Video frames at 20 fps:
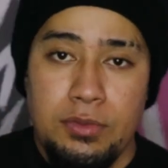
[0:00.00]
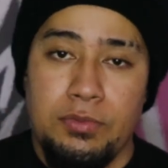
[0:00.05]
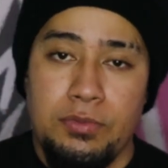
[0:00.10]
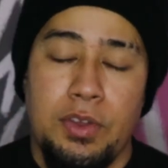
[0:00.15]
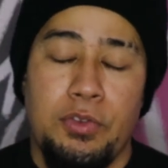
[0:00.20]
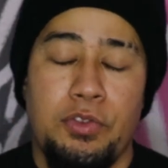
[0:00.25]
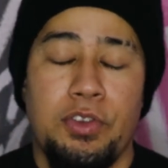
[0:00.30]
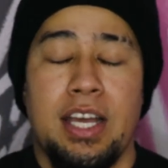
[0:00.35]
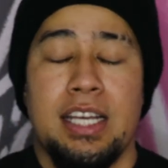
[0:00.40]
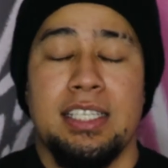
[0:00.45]

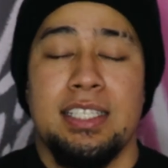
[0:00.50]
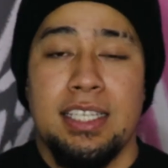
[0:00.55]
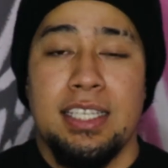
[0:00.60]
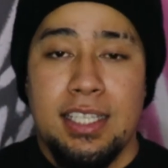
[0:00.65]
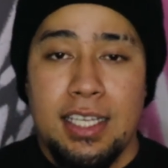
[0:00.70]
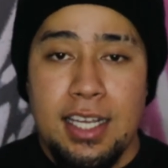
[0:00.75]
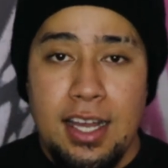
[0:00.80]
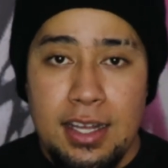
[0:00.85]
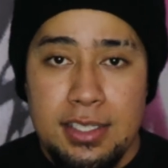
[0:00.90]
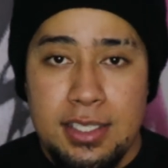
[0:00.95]
If you guys like
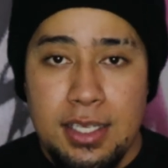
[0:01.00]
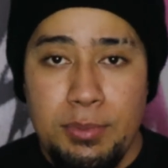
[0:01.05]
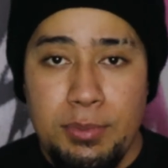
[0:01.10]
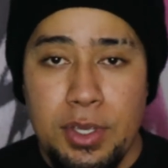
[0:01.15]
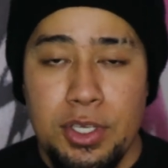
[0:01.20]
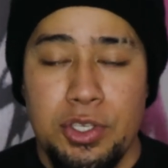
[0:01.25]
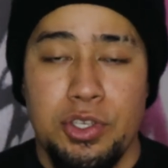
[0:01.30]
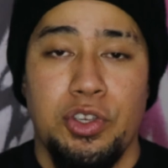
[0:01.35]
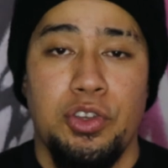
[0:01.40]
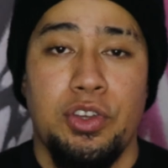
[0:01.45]
the content,
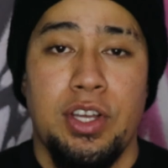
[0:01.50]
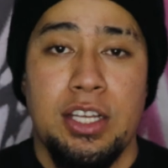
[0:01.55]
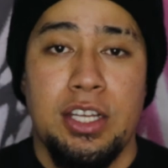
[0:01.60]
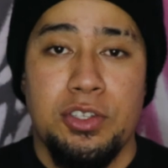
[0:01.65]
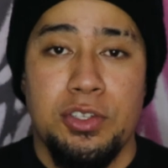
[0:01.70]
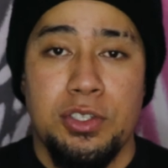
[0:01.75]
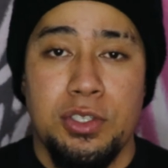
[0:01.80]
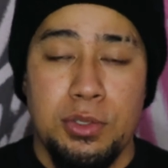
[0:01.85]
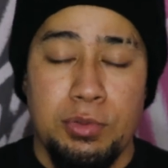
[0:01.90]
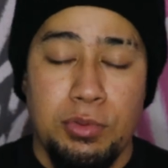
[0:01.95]
make sure you guys
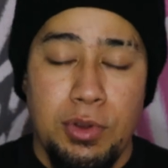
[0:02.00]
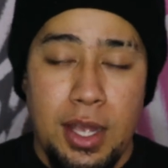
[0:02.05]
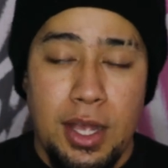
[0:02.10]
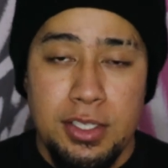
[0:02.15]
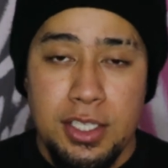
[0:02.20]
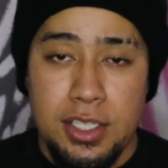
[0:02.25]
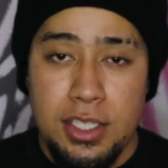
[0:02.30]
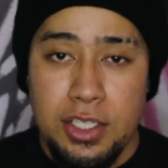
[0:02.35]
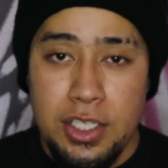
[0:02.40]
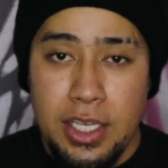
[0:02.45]
subscribe
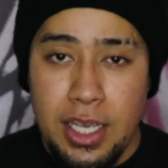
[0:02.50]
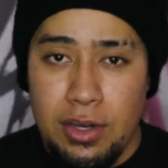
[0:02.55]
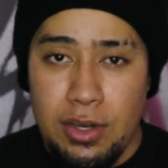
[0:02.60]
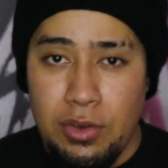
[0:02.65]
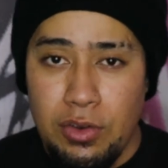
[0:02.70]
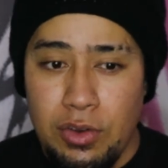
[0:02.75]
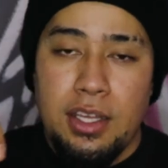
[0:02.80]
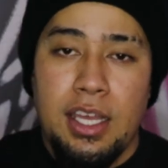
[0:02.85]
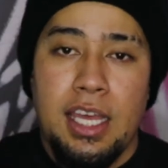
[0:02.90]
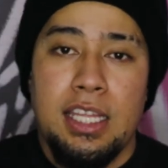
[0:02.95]
to the channel,
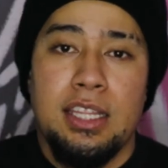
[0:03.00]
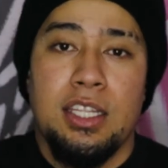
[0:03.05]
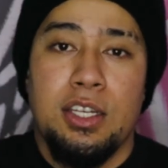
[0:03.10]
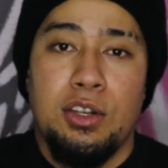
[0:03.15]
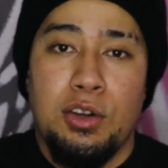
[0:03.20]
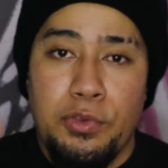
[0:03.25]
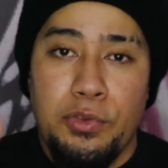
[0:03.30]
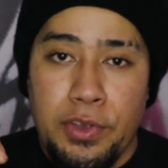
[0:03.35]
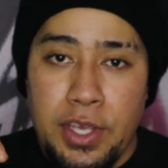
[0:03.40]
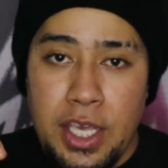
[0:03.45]
hit the
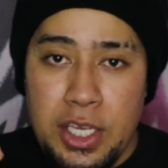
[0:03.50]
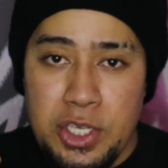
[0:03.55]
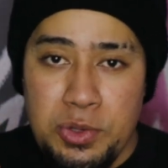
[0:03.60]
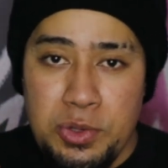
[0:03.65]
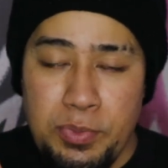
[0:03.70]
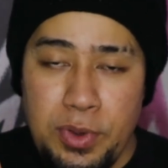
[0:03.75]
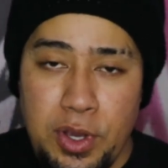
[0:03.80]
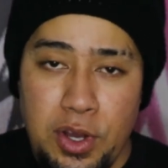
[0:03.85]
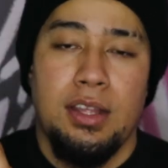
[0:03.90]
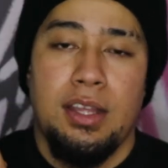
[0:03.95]
notification
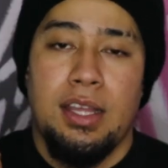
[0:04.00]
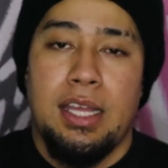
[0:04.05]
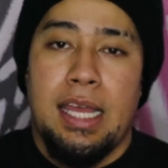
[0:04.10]
bell,